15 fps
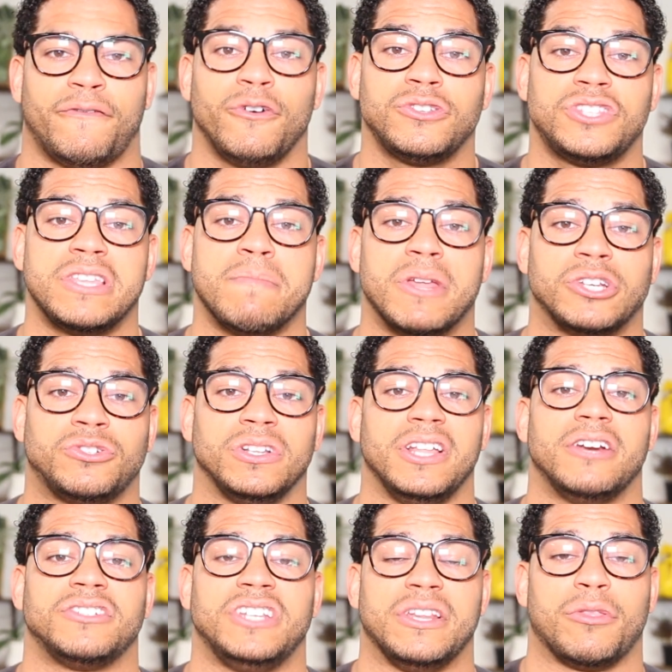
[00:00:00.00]
first thing ministry
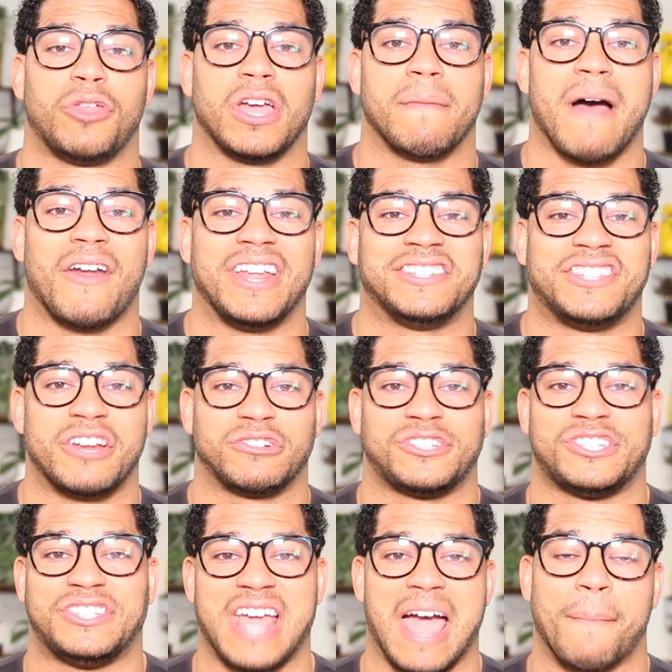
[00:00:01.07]
leaders need to think about is their
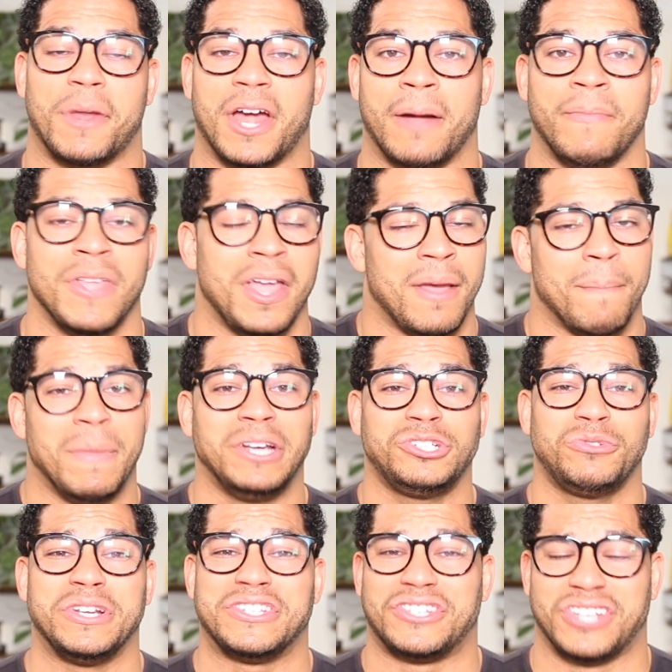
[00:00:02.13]
stamina.
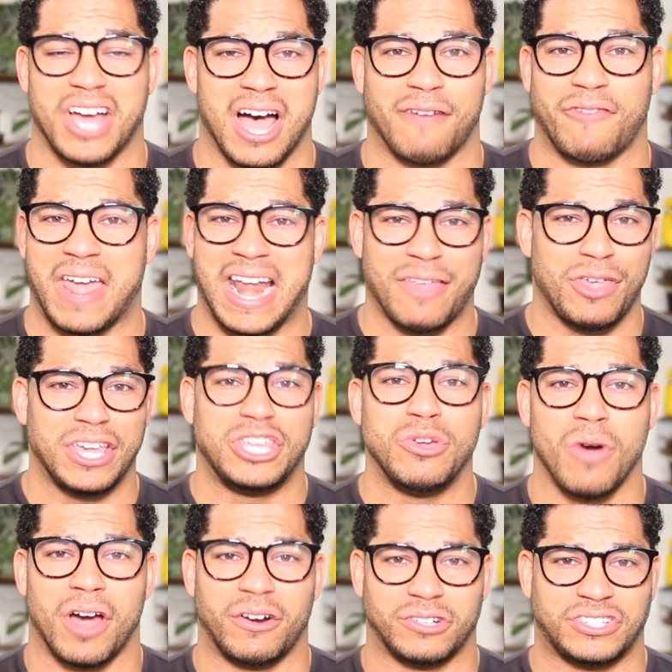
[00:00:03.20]
Ministry is tough, and I think
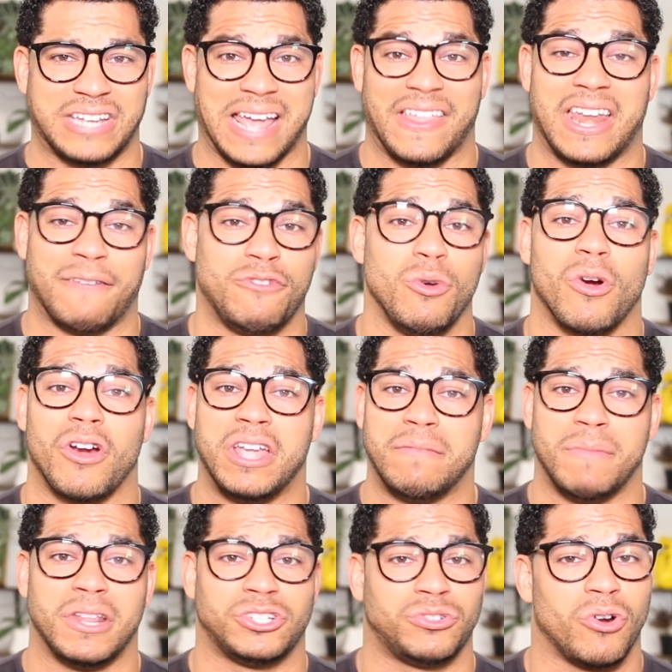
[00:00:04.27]
you understand it. If you are in
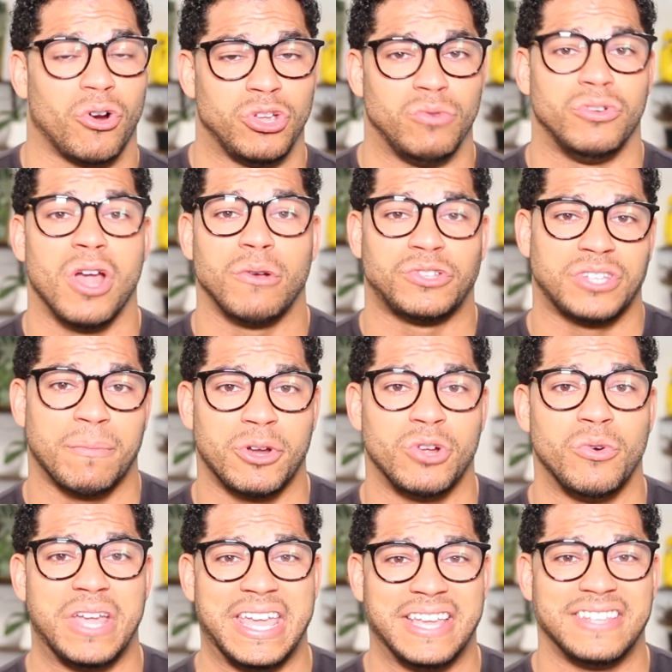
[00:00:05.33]
ministry or you know someone
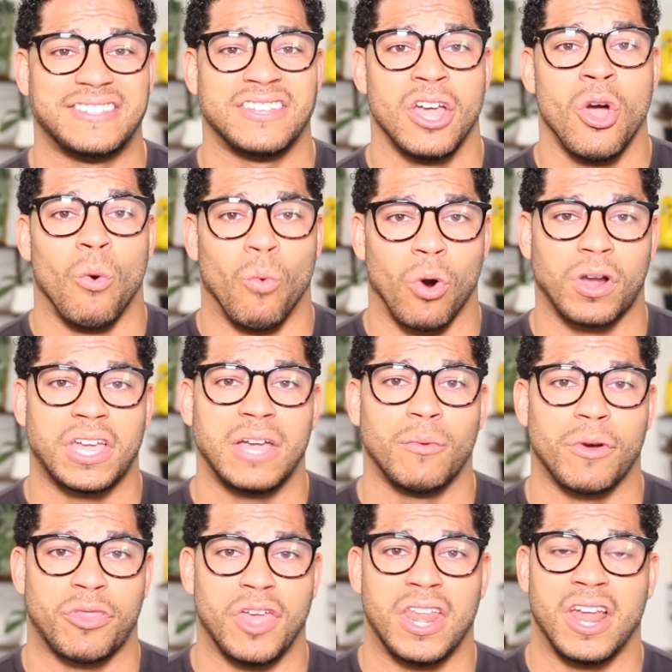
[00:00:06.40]
who is working
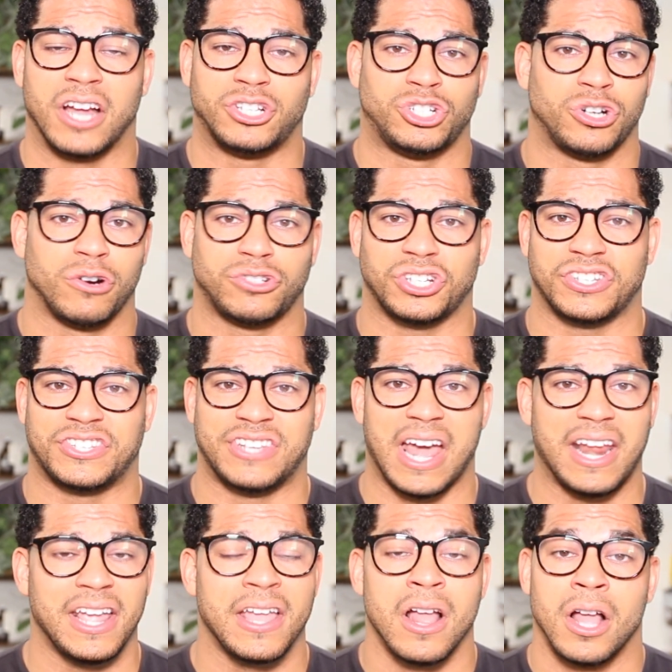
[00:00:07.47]
within a church
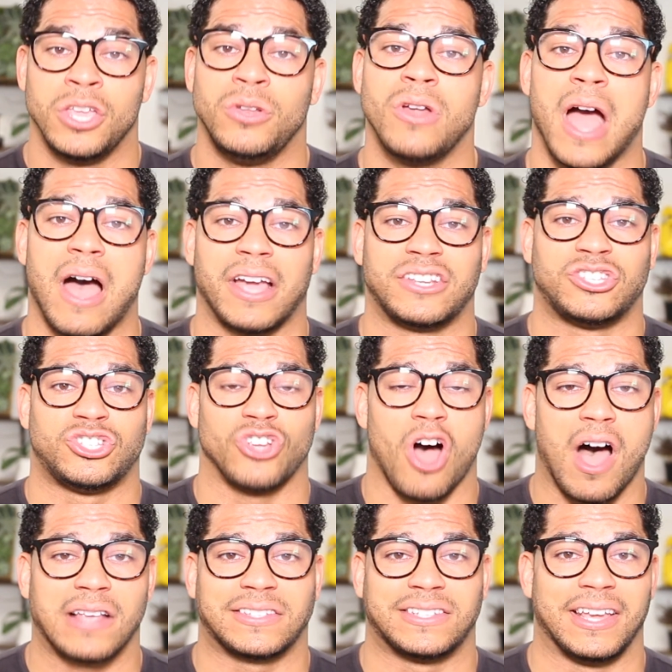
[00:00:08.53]
setting, you know how
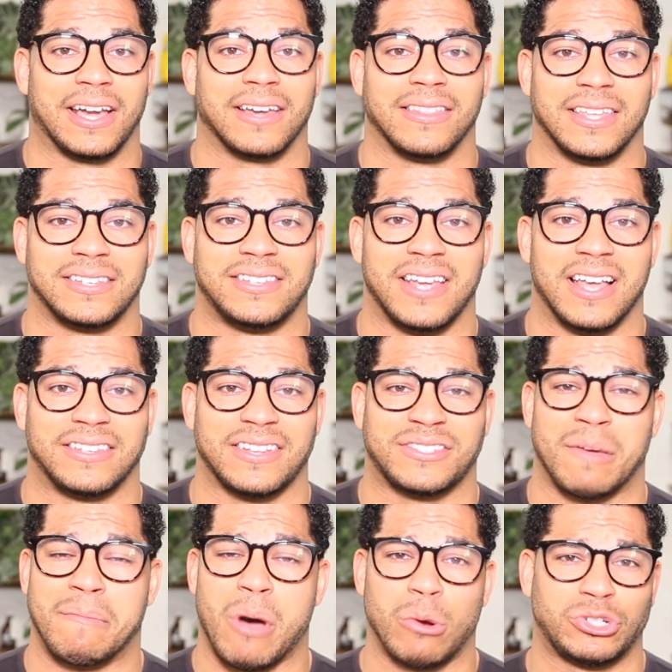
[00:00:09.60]
exhausting this is. It's
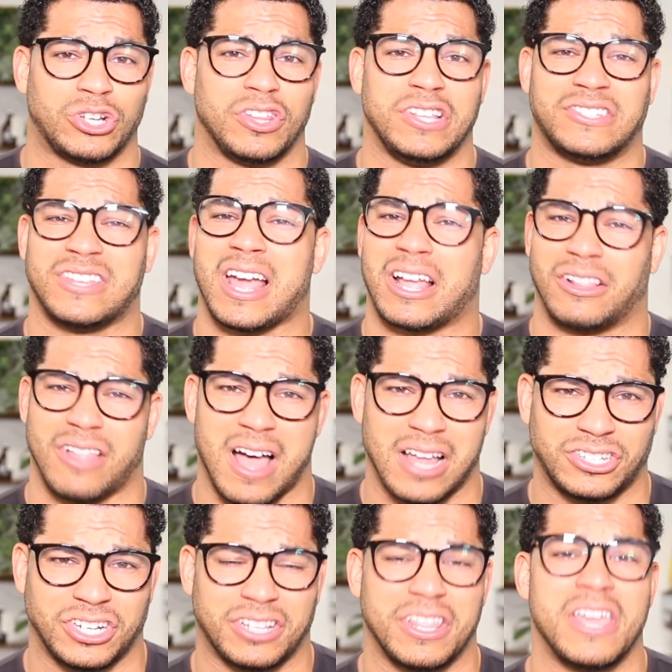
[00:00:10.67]
emotionally,
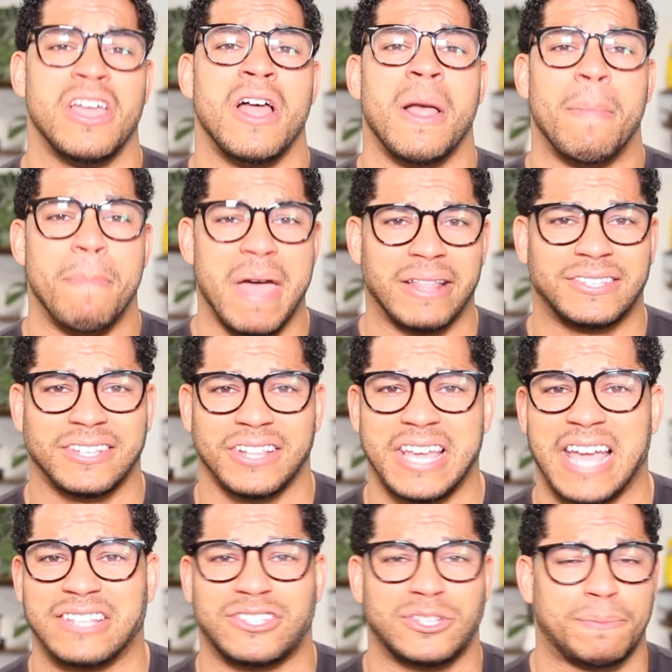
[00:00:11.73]
psychologically,
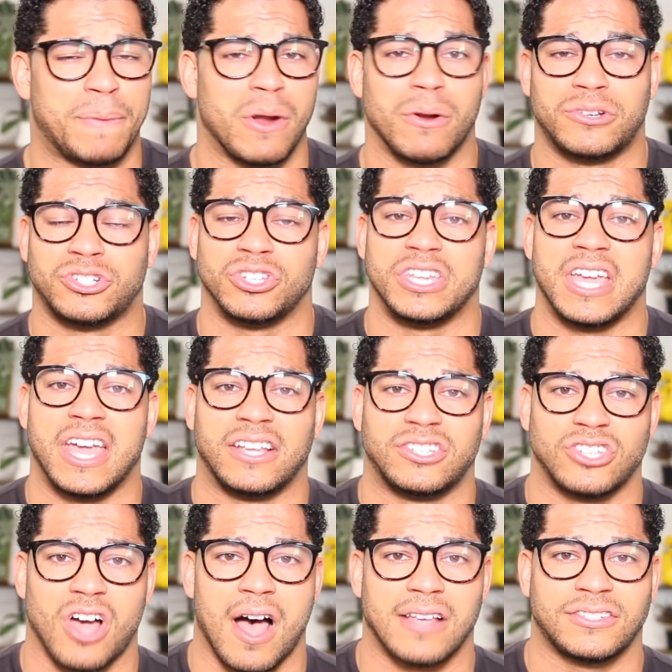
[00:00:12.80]
mentally, and spiritually
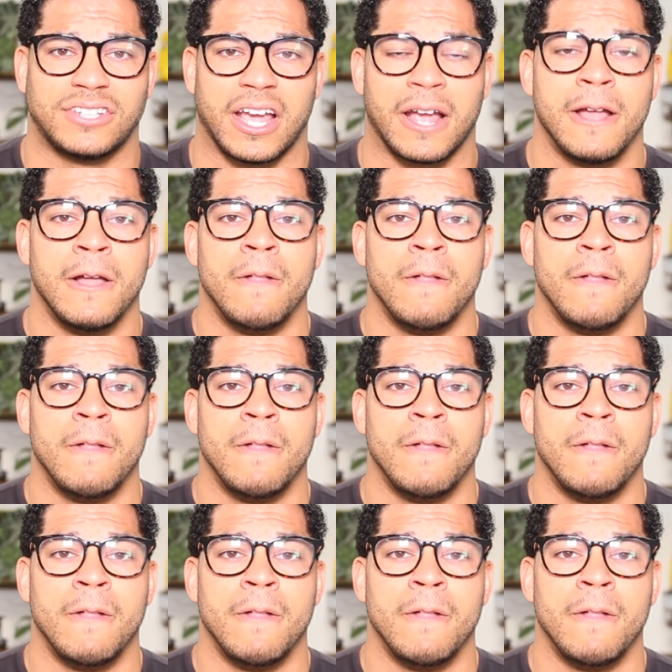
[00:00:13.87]
exhausting.